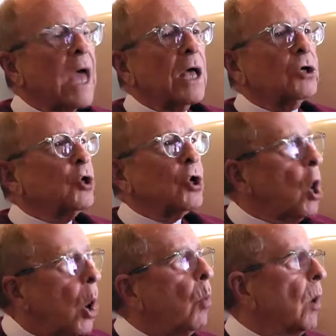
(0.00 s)

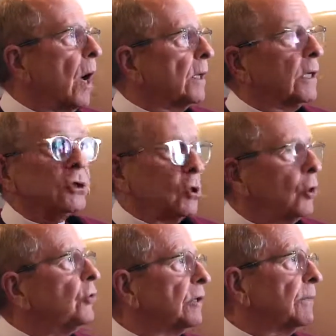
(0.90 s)
No one,
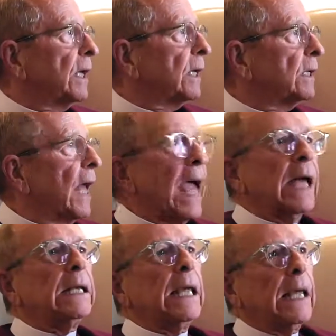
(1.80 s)
including me,
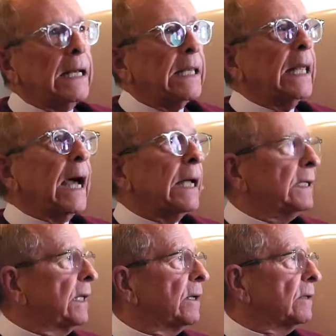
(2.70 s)
had any
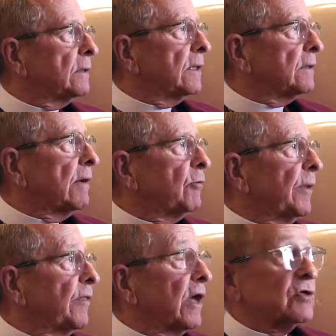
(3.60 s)
idea that that would be
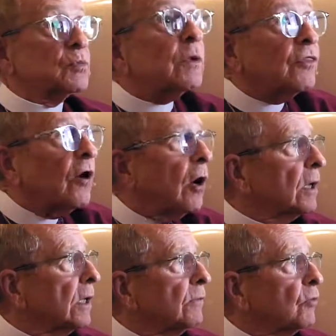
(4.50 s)
the case. We thought
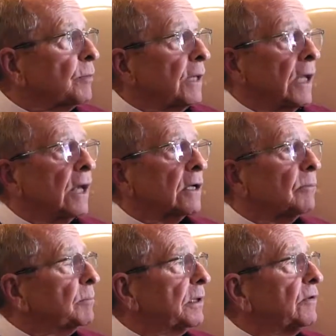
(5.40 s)
it would be a
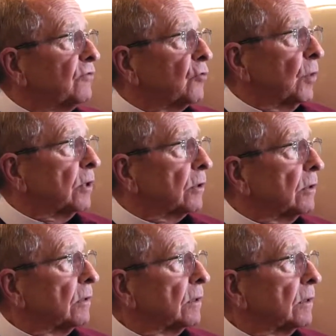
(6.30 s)
complete squeaker,
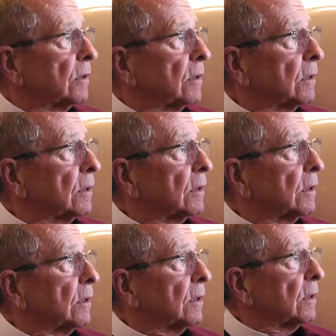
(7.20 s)
nail biter,
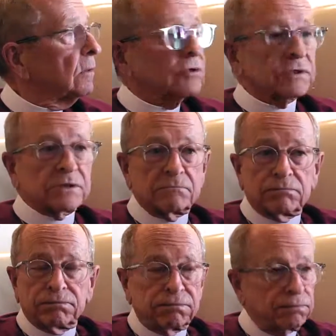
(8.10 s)
just
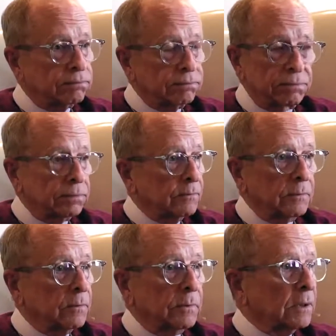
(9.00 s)
right.
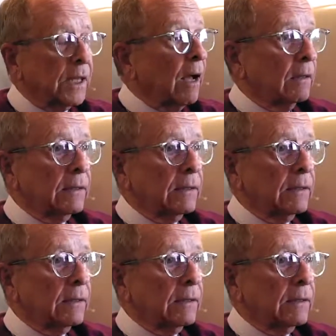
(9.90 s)
Yeah.